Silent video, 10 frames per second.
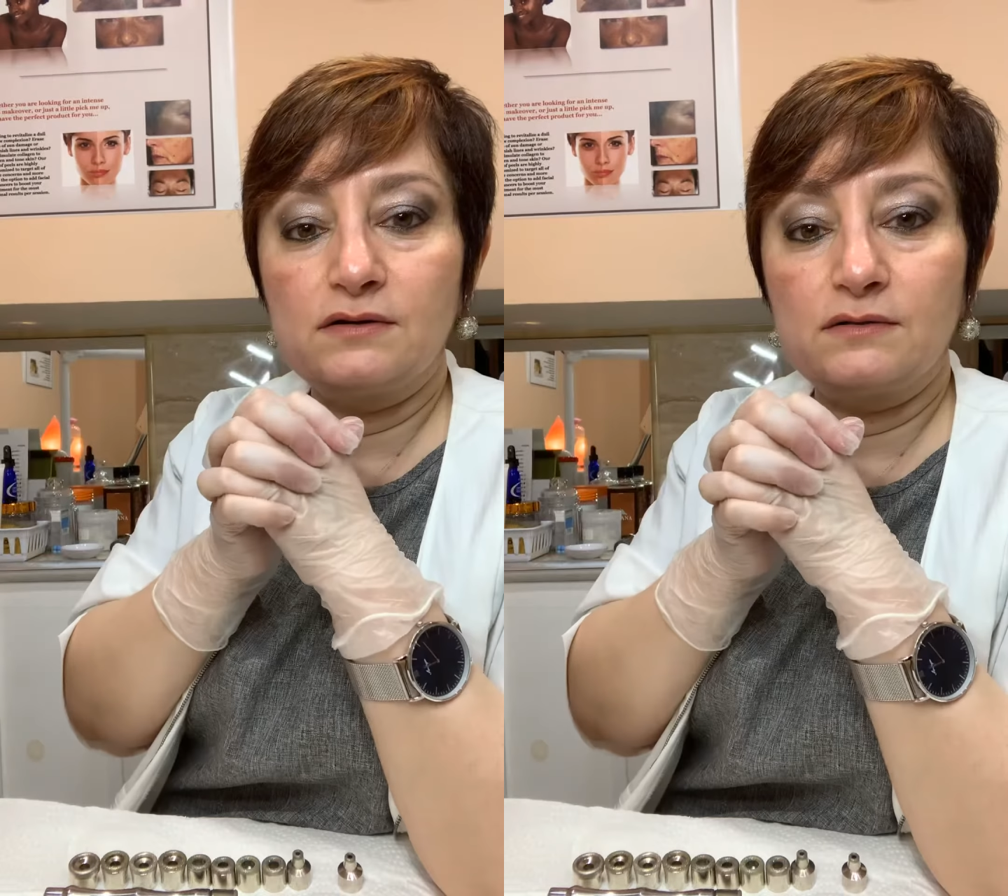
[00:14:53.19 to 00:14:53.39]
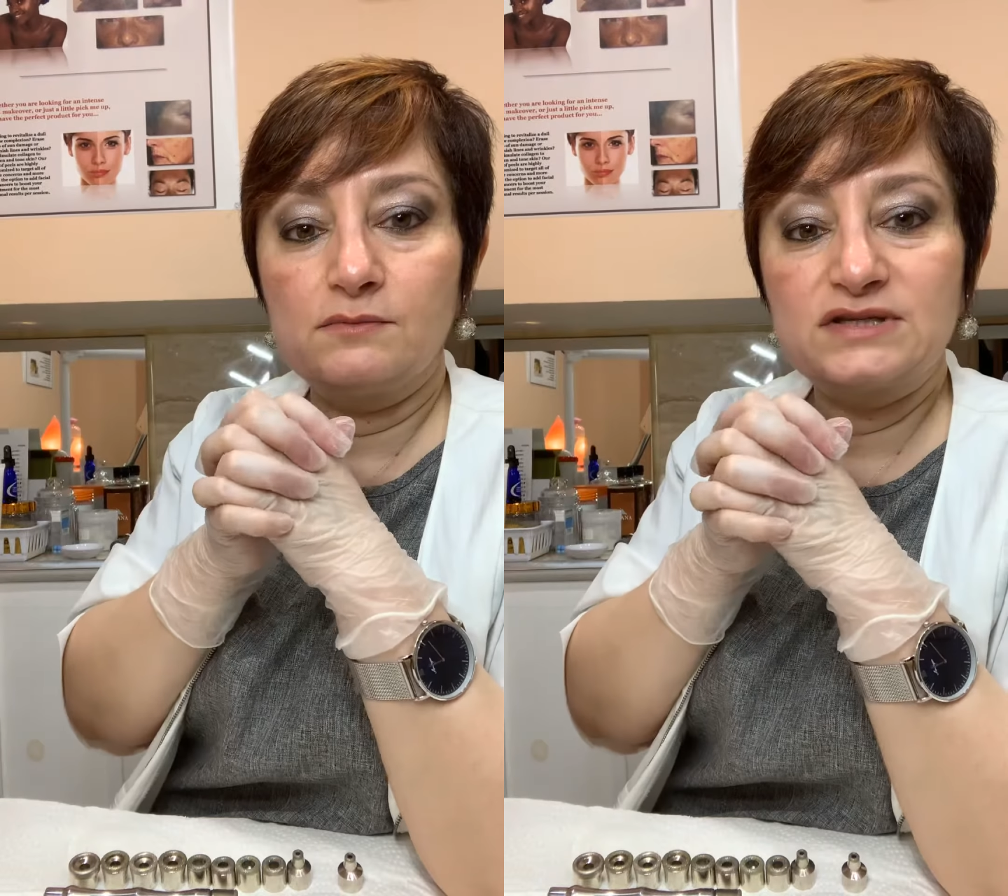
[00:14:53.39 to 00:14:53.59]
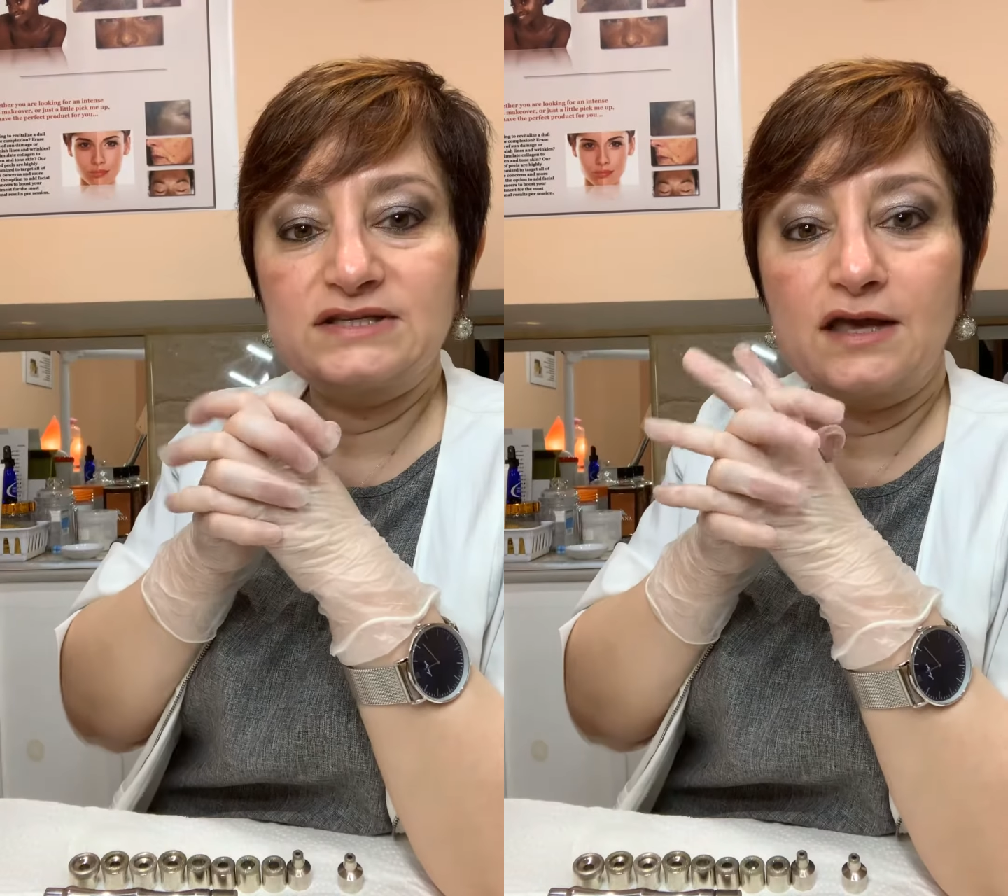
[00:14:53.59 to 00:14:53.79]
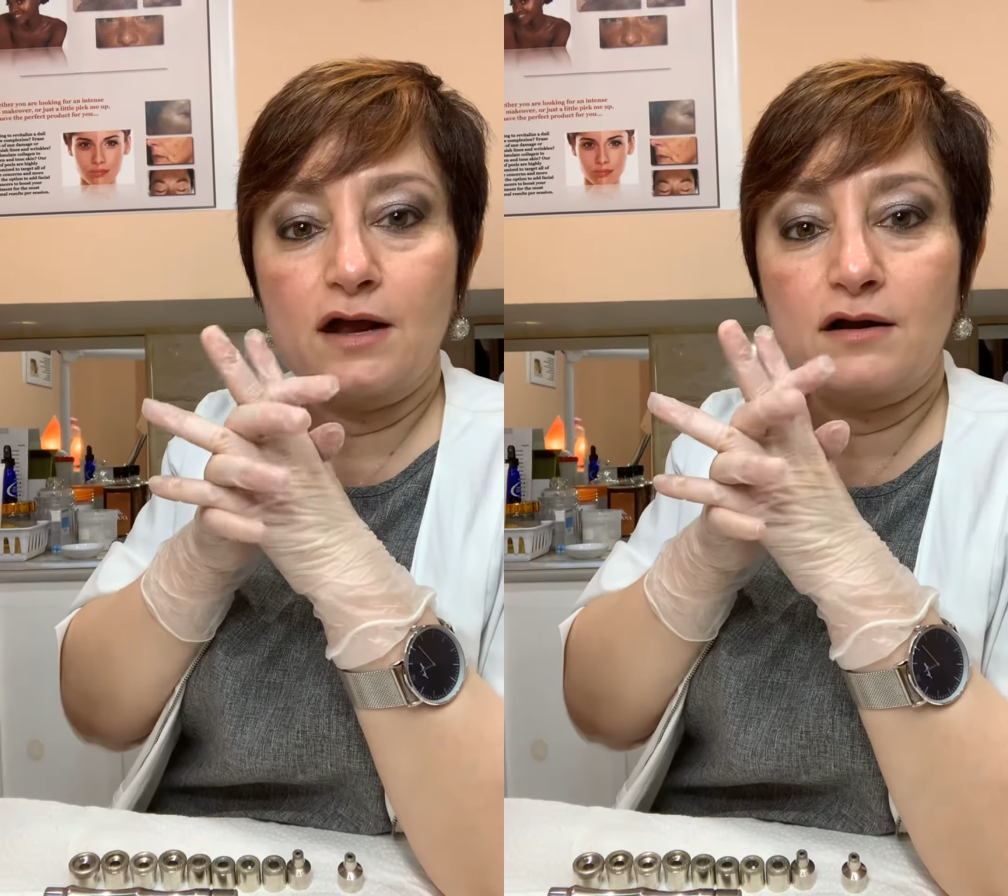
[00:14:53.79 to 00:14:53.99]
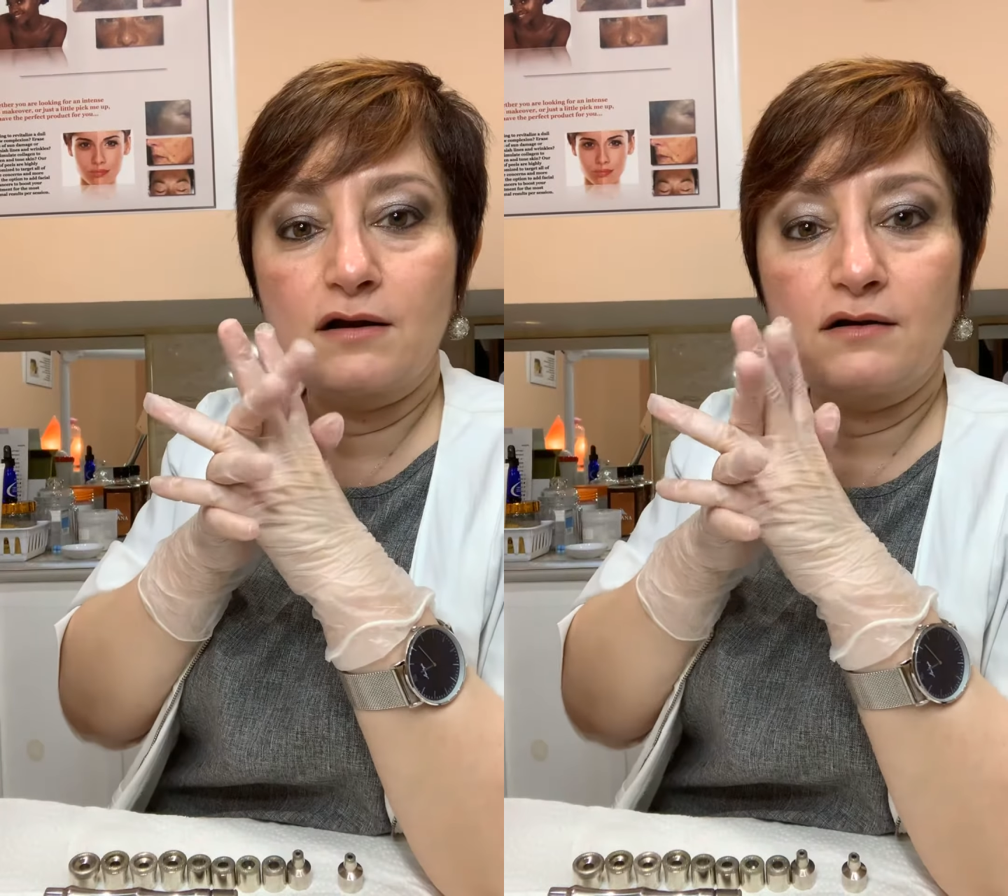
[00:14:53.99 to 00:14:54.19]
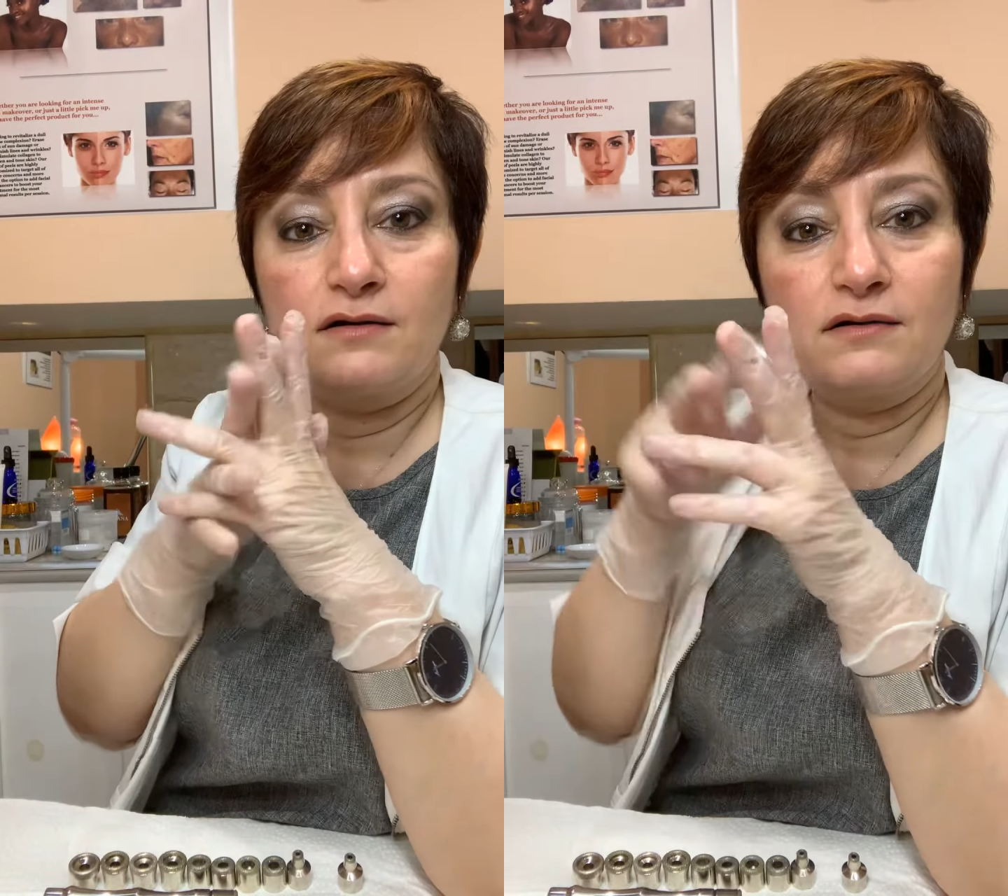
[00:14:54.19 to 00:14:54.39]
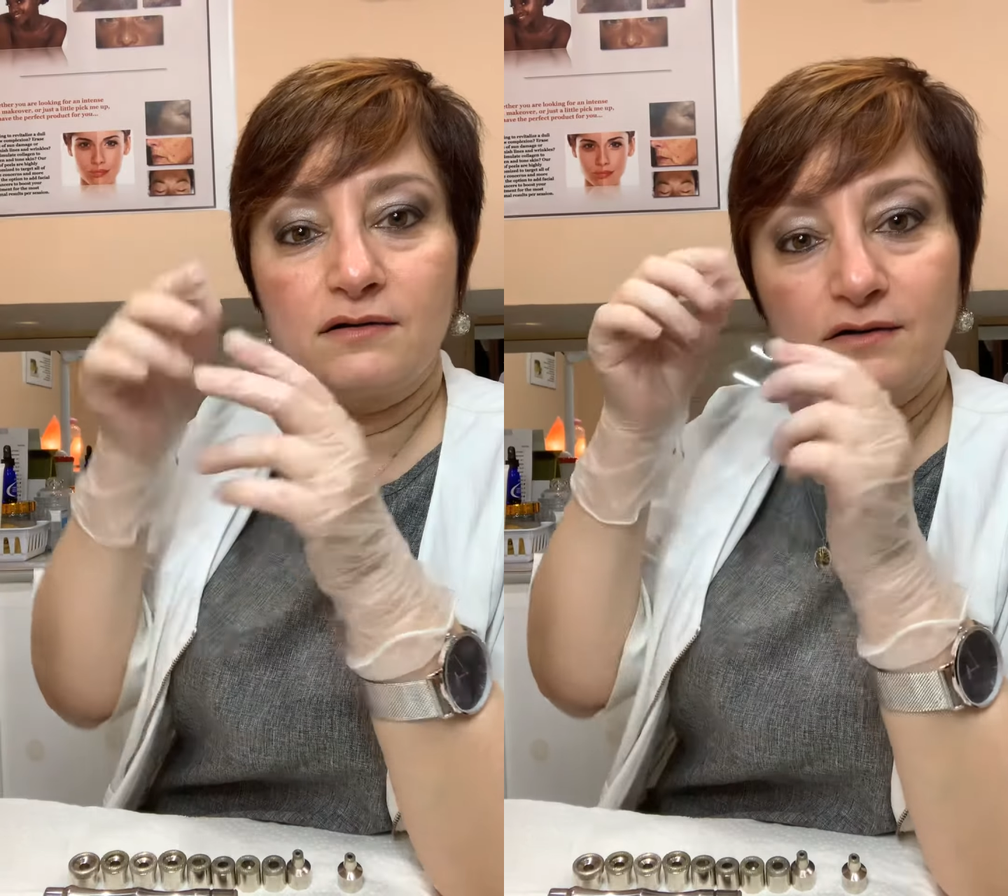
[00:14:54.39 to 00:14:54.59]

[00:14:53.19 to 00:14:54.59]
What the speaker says: mascara,